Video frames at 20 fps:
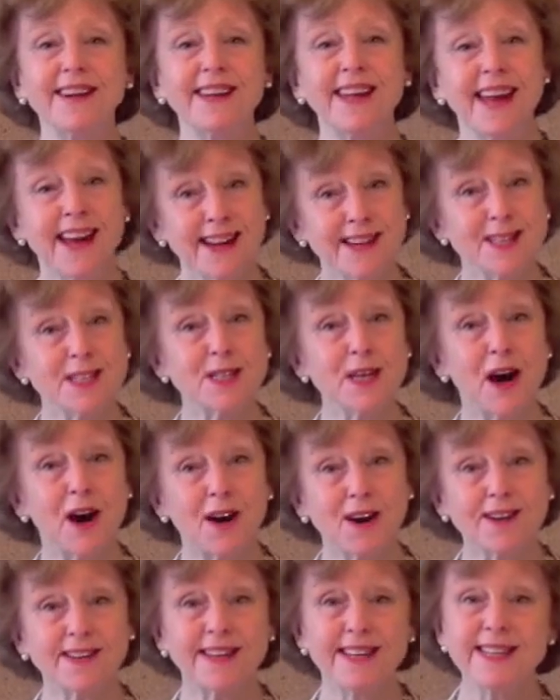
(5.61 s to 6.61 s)
at Annie's
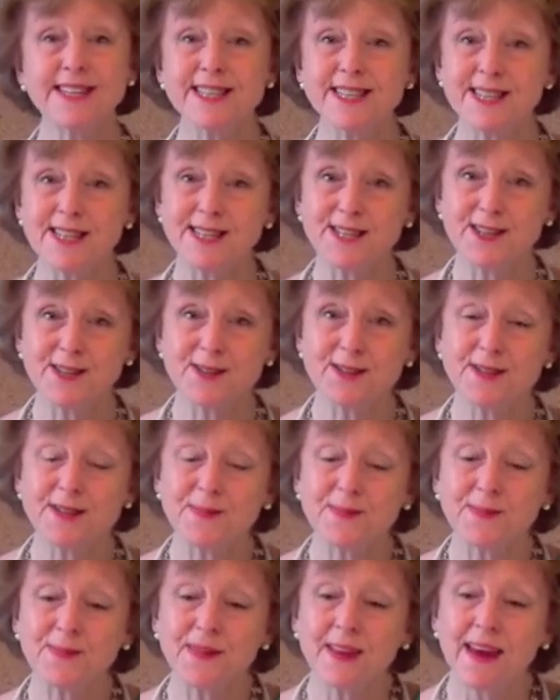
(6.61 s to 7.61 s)
Art Institute.
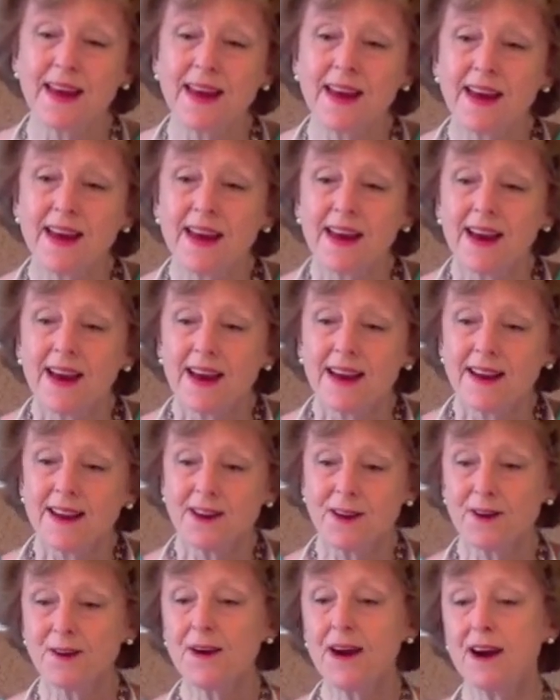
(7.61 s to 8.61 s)

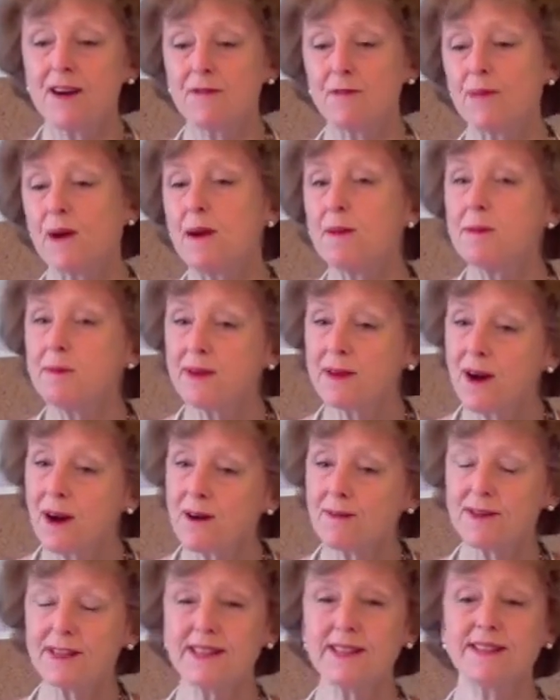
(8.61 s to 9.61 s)
You have probably
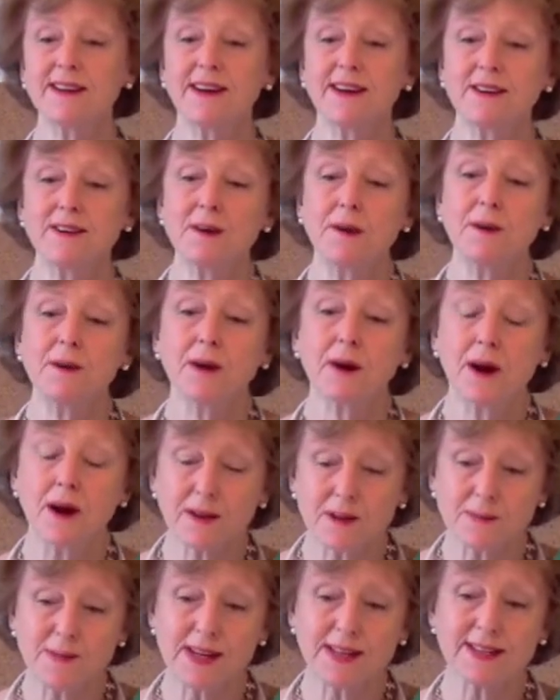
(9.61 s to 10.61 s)
already done
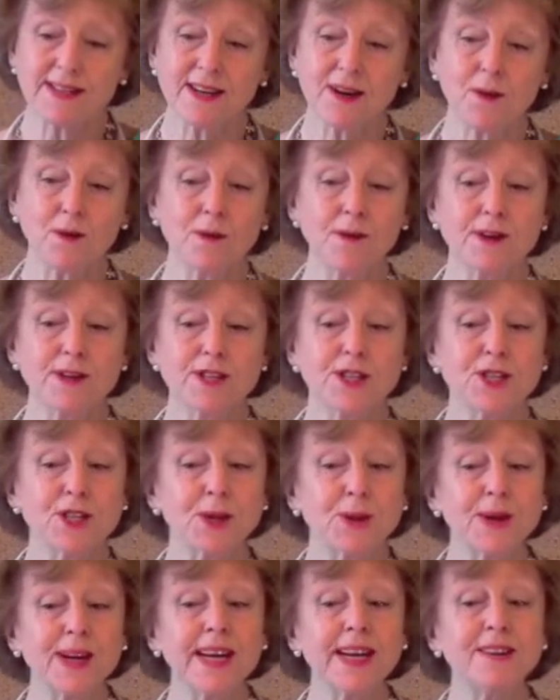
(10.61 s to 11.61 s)
color mixing
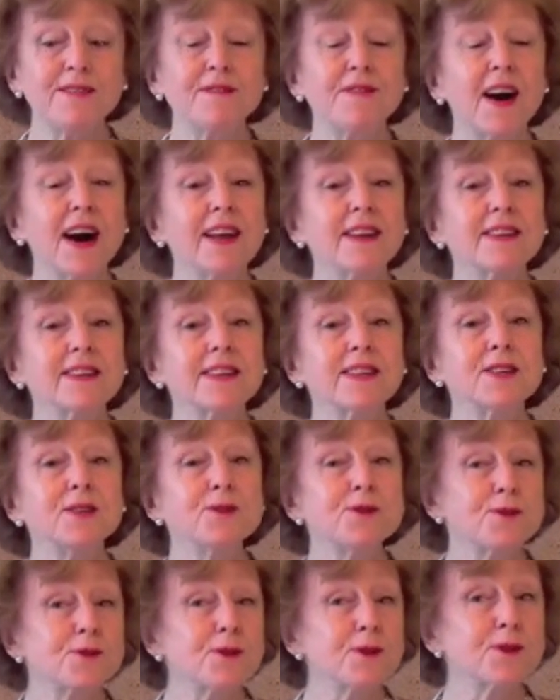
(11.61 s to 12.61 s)
orange, green, violet,
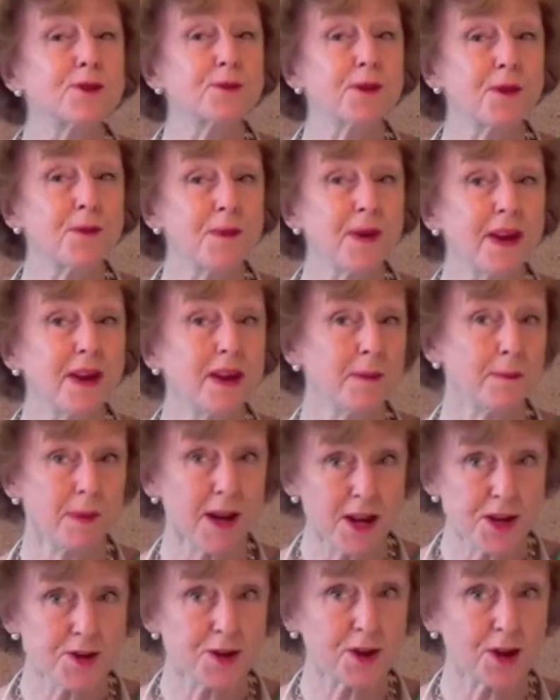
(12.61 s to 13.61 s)
neutrals with me and
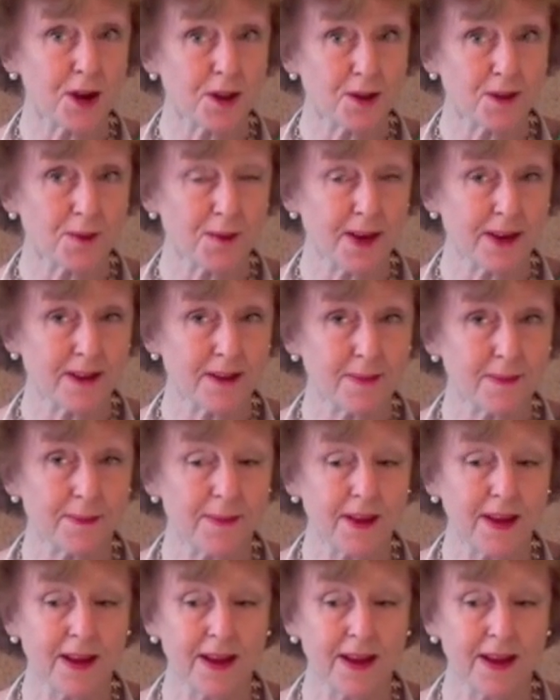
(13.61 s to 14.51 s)
major color wheel.